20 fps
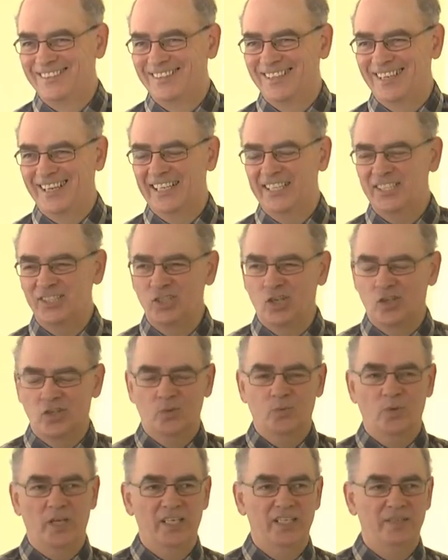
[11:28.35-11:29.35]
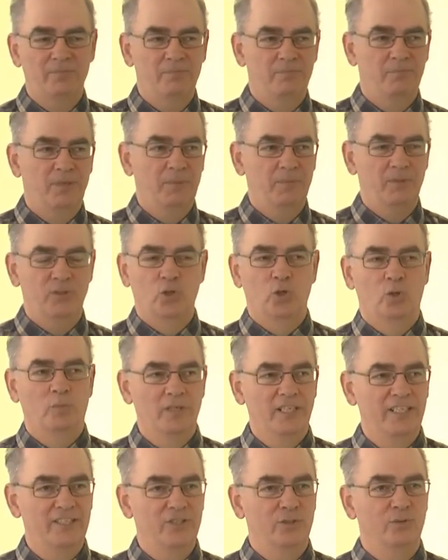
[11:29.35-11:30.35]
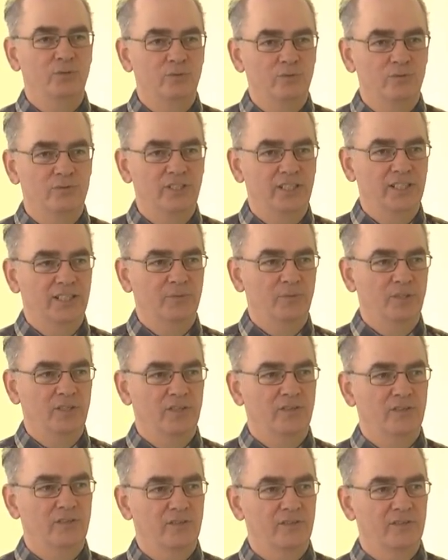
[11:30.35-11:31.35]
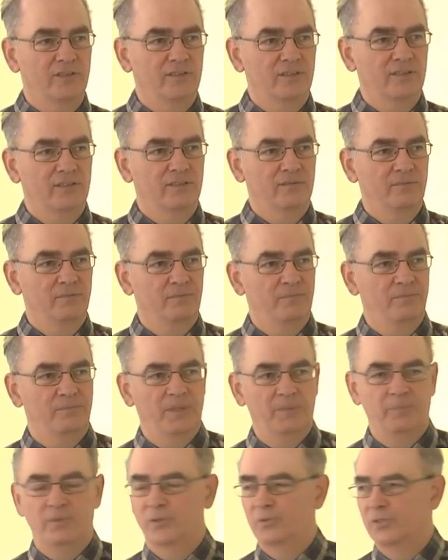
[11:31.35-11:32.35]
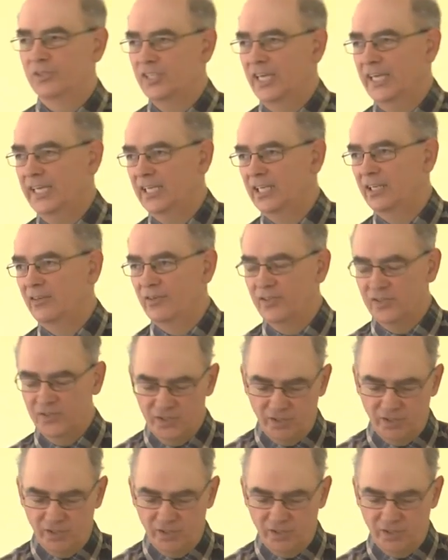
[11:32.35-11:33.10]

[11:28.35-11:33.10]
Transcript: And it's not the way people normally do deal with people who are secularists.